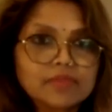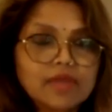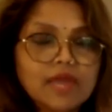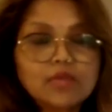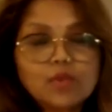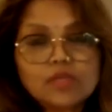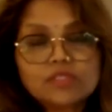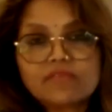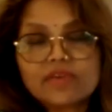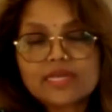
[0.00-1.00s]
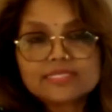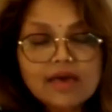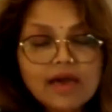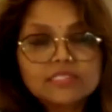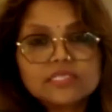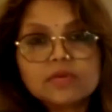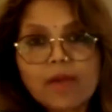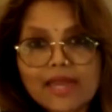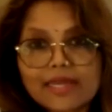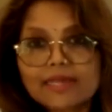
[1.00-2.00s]
Anyone is having anxiety,
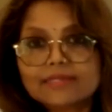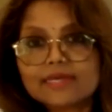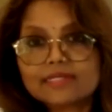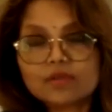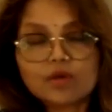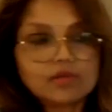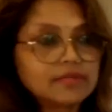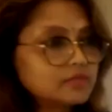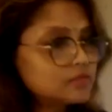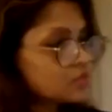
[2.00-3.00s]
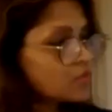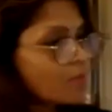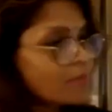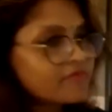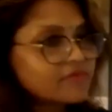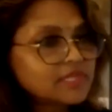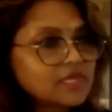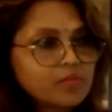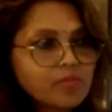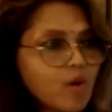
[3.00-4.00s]
panic attacks and all that, stop
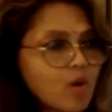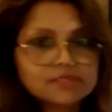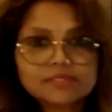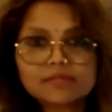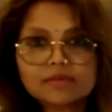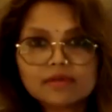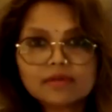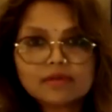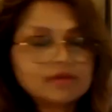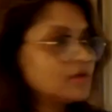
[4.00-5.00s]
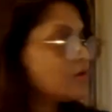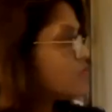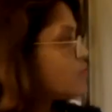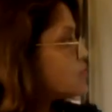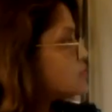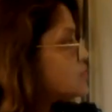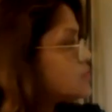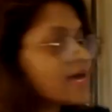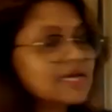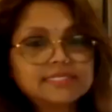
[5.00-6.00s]
everything, pause. Focus on
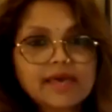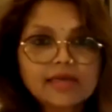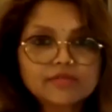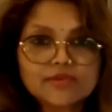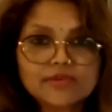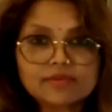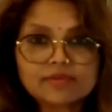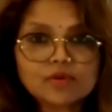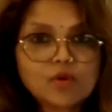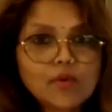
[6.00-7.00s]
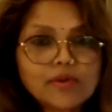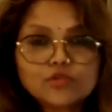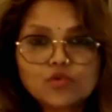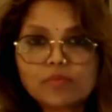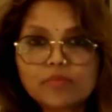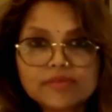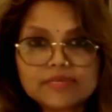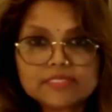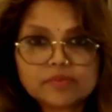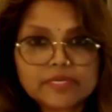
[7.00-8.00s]
the hexahedron. Go into a breathing
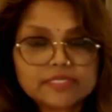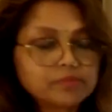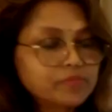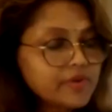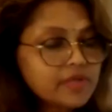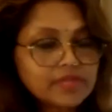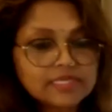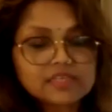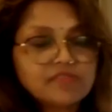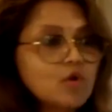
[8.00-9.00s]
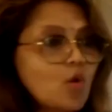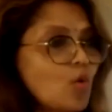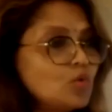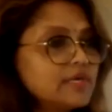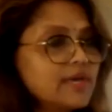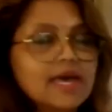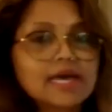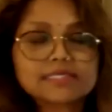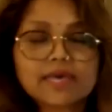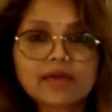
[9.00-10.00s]
space. Breathe as if you're holding a
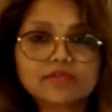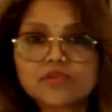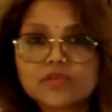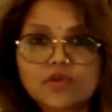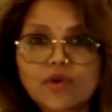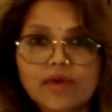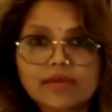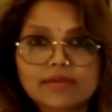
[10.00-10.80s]
hexahedron in your hand.